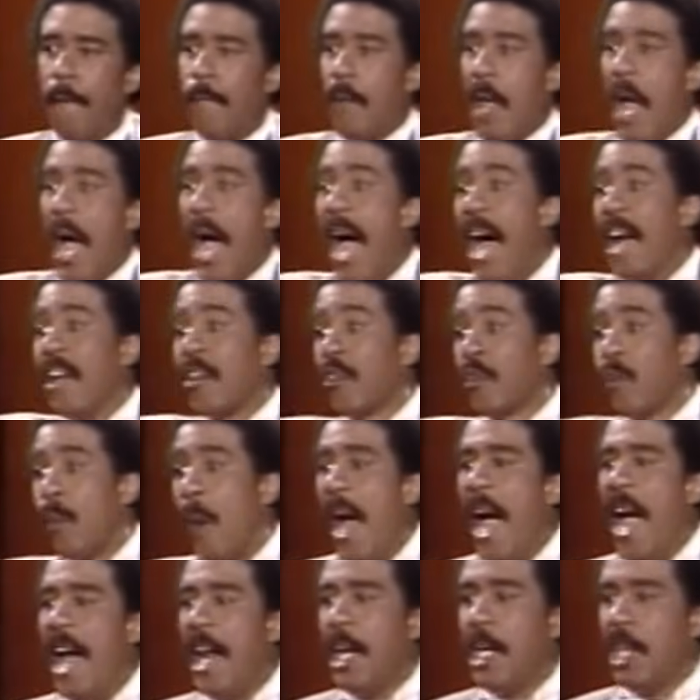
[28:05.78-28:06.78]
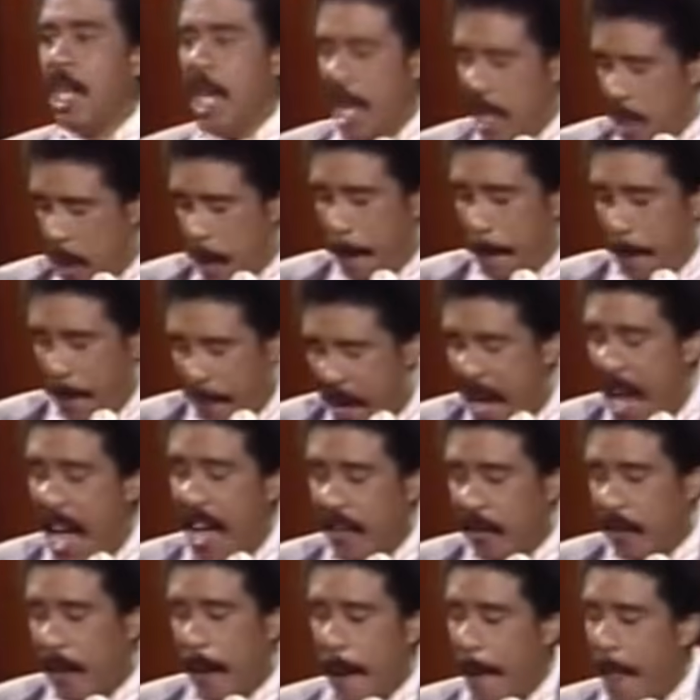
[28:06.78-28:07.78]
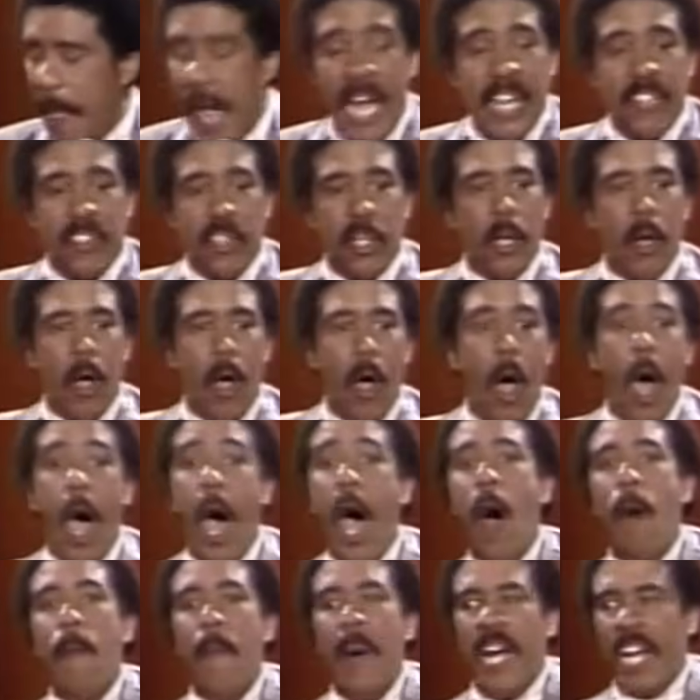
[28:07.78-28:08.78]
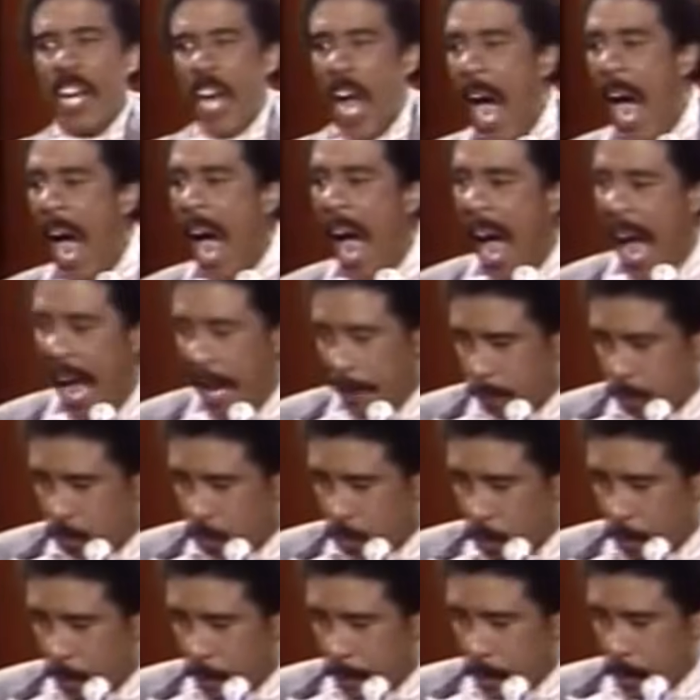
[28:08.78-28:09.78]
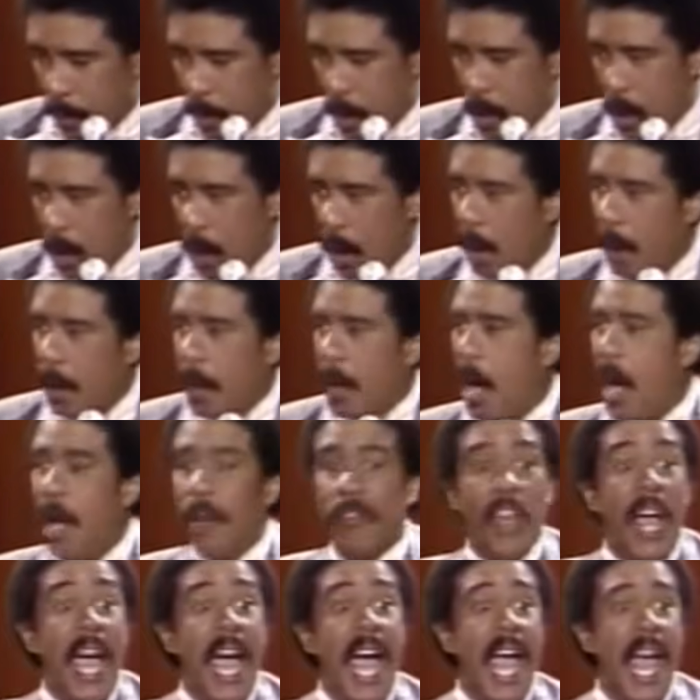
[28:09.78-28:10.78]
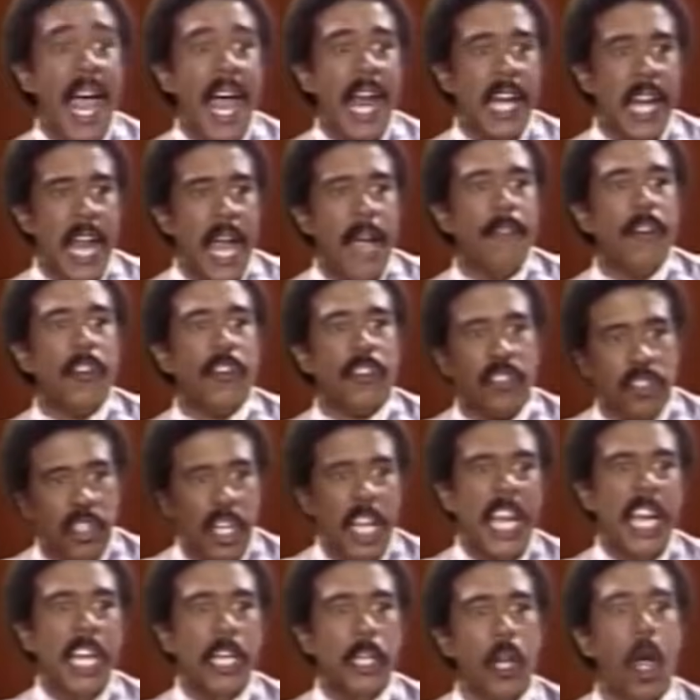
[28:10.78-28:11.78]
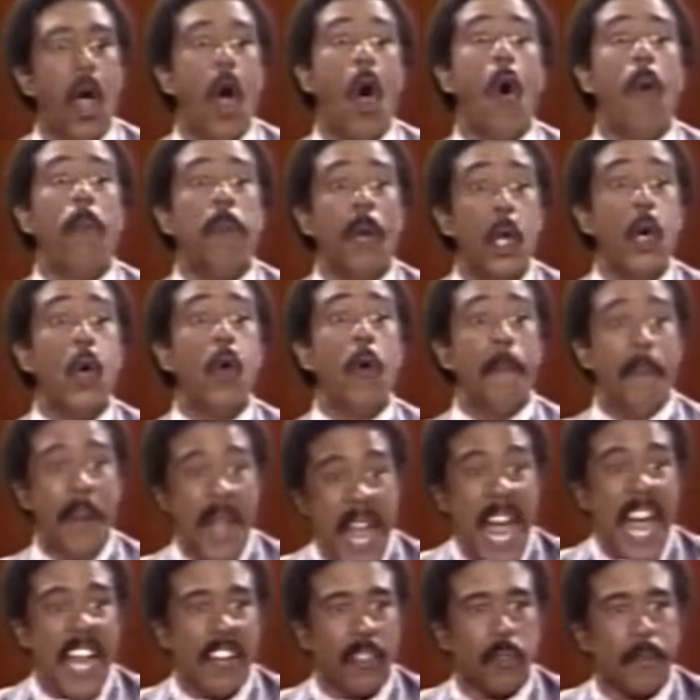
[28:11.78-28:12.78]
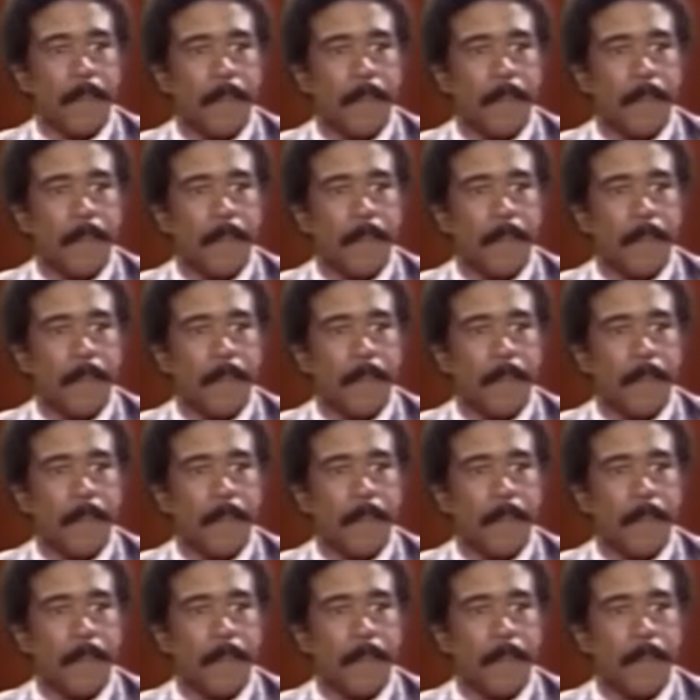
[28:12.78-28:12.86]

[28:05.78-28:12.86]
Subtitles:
I swear to you, the piss, I said, oh my God, because I ain't never seen no blue piss.